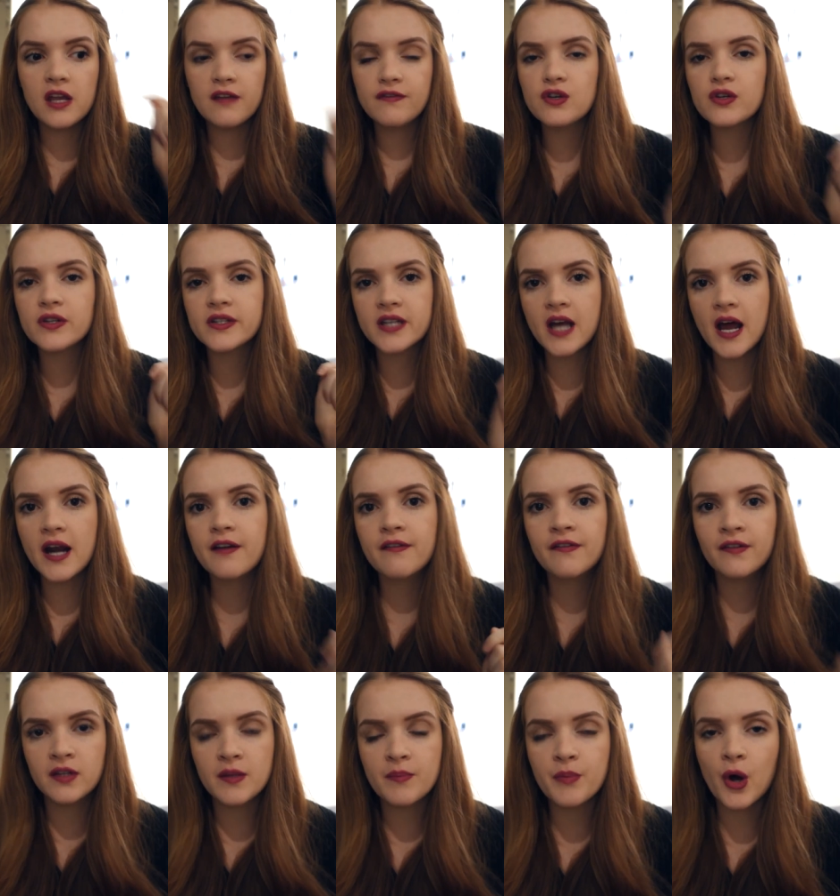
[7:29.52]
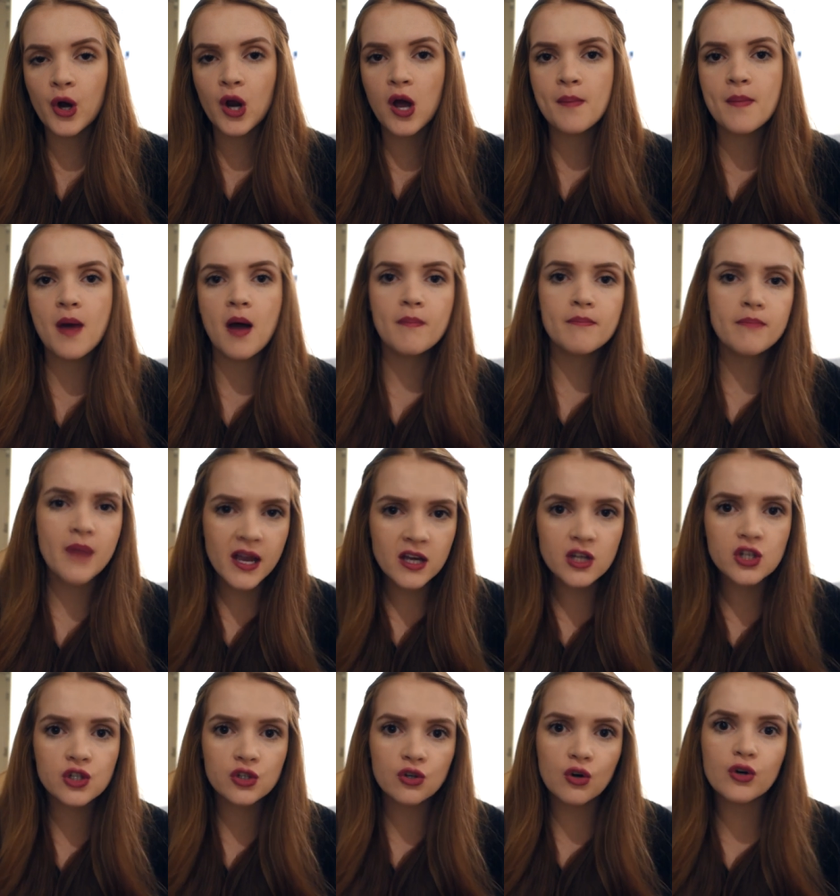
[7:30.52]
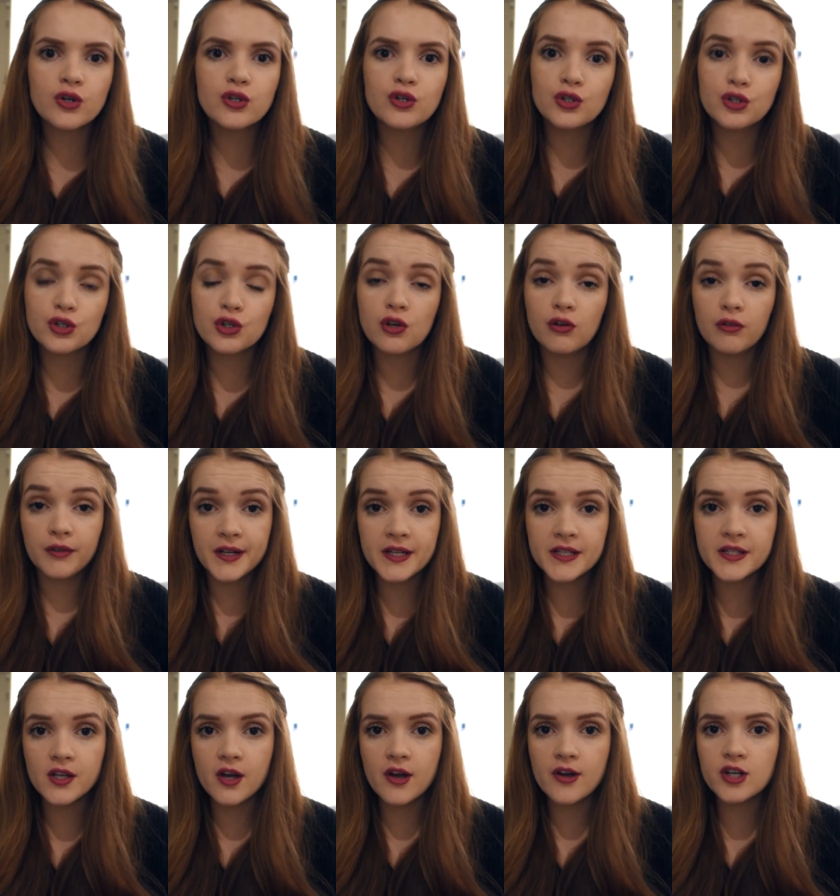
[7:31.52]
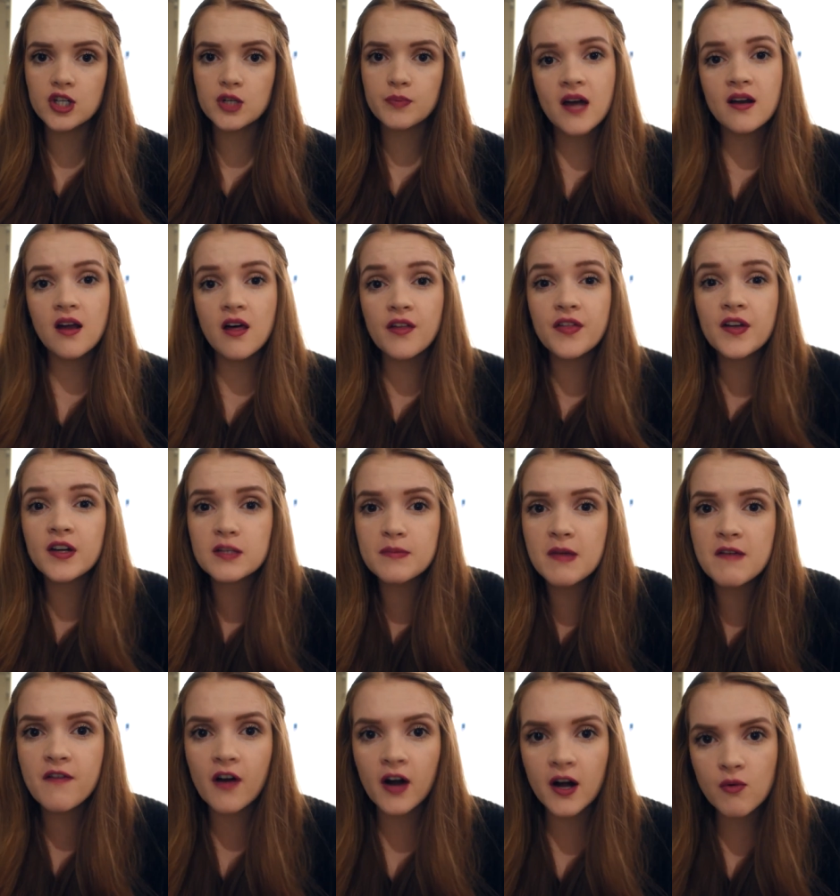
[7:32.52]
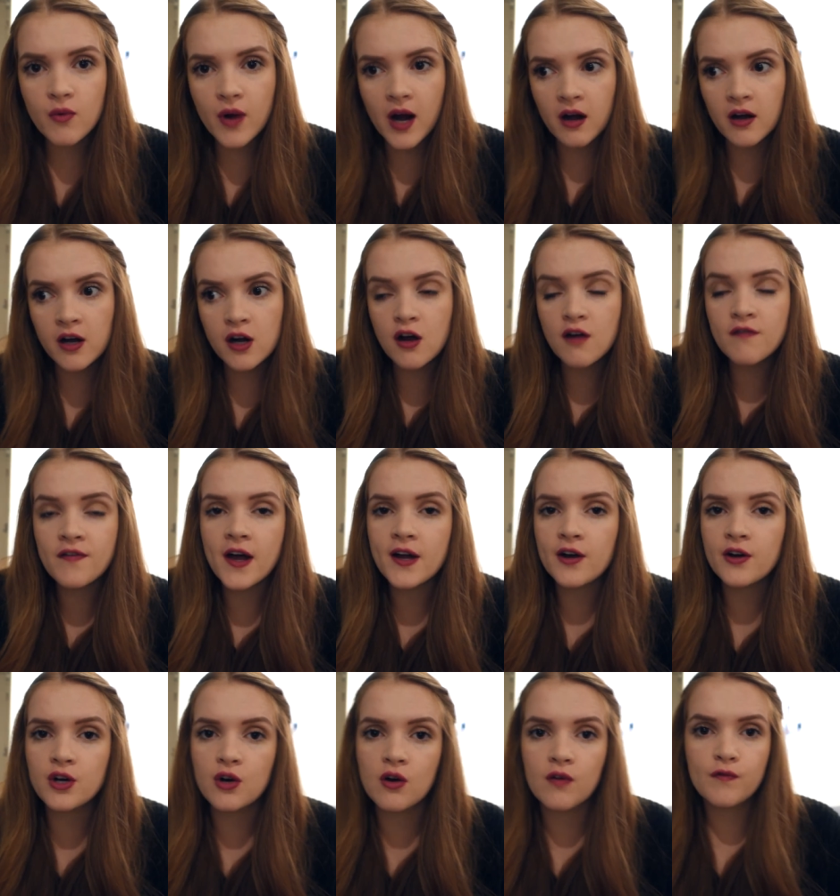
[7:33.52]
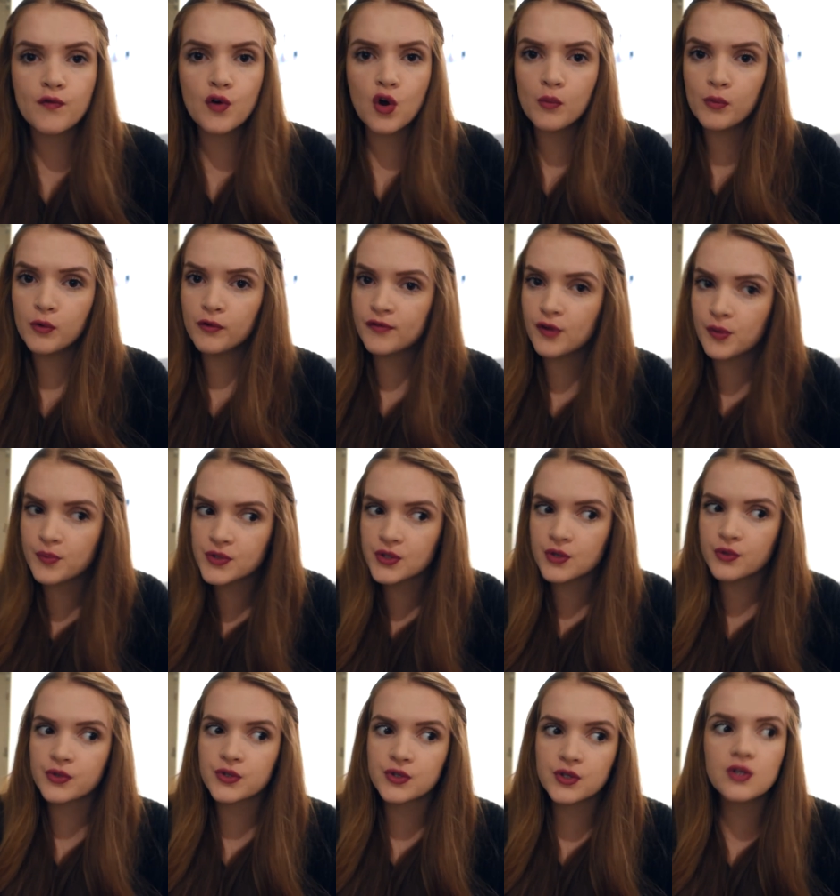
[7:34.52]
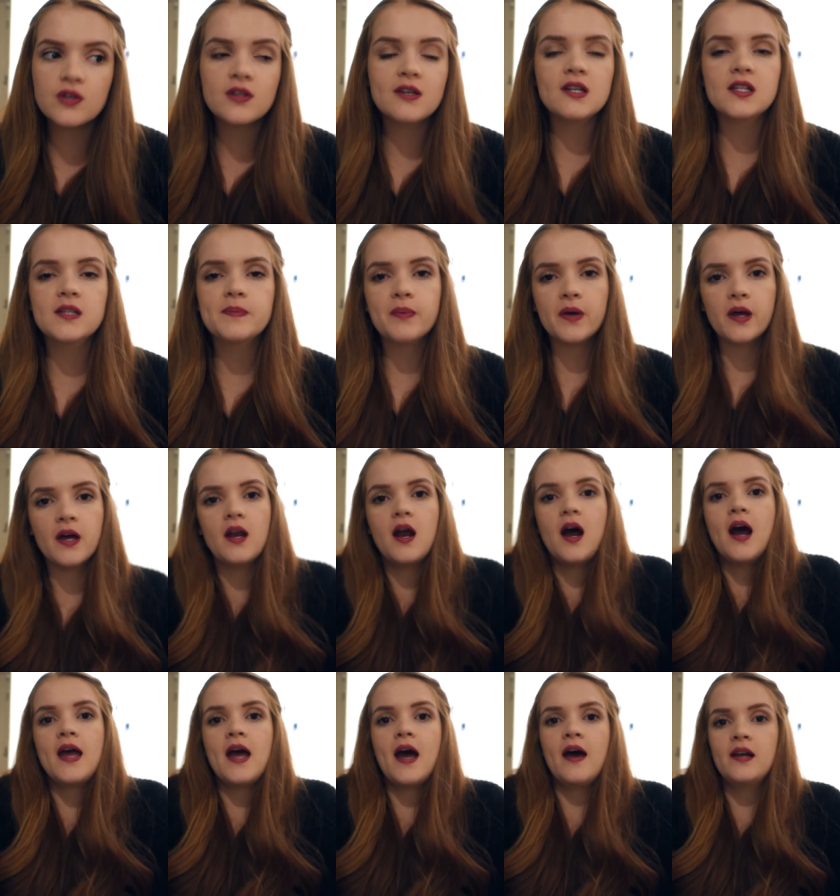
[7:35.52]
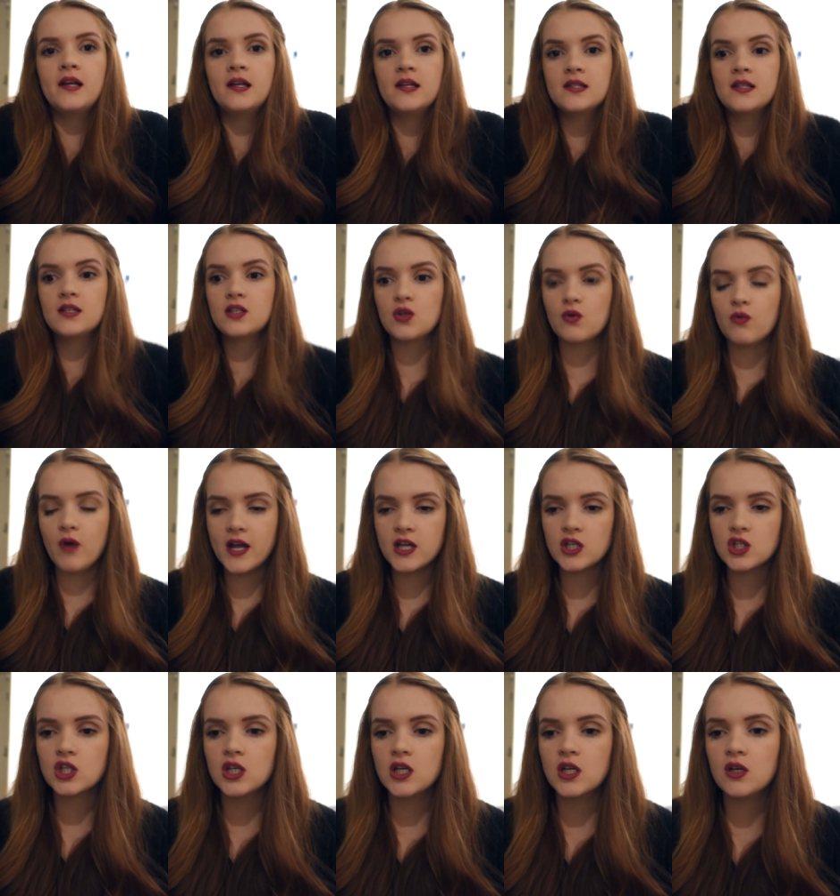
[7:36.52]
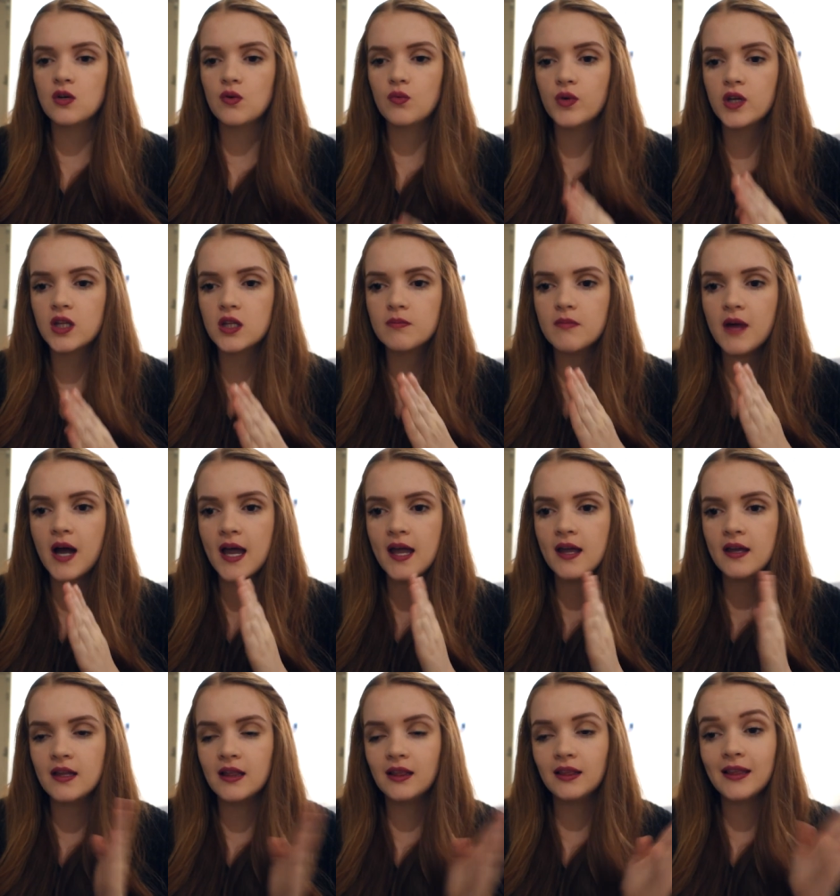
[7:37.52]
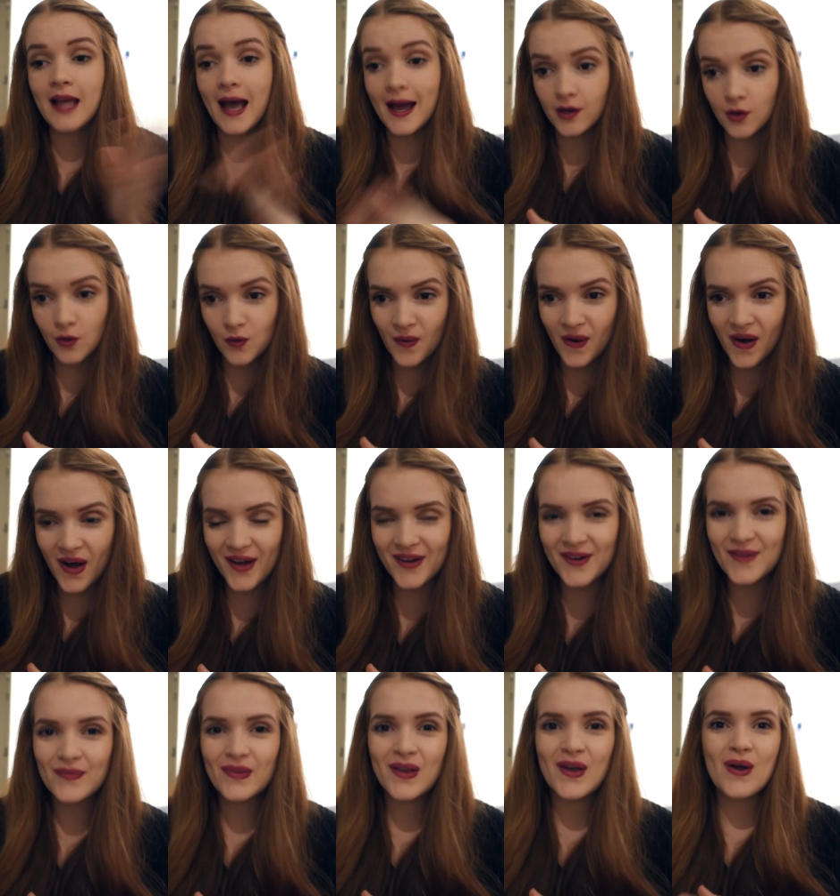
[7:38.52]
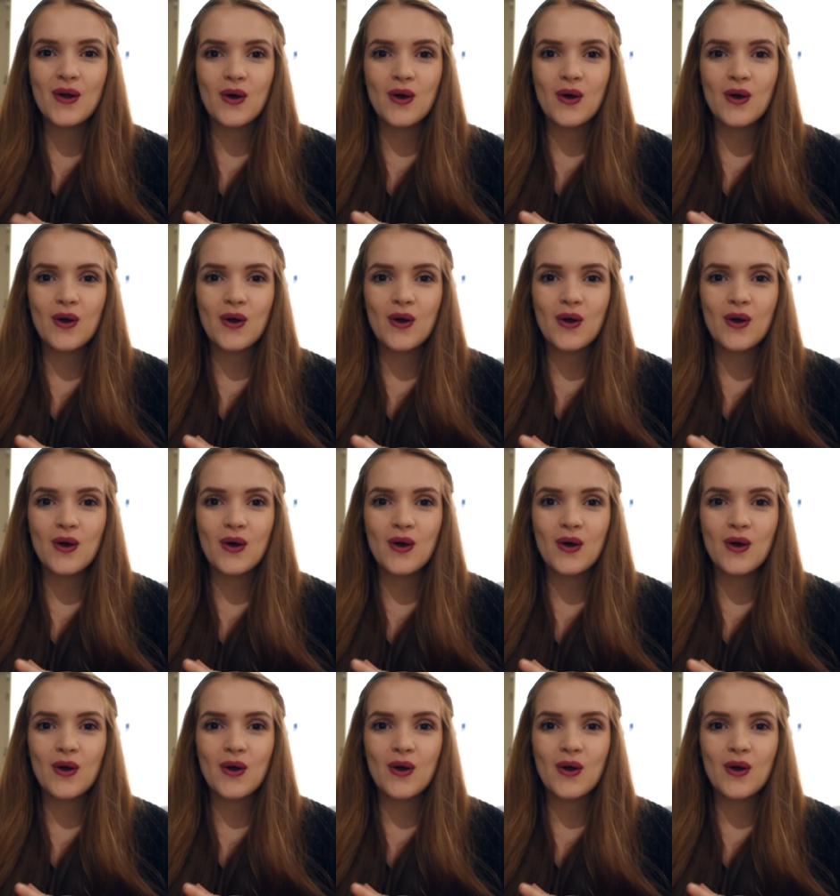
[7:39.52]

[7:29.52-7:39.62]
if you're starting from the bottom, make sure you do your research. Another thing to be very wary of, I don't know if normal film schools do this, but I had a situation with my latter one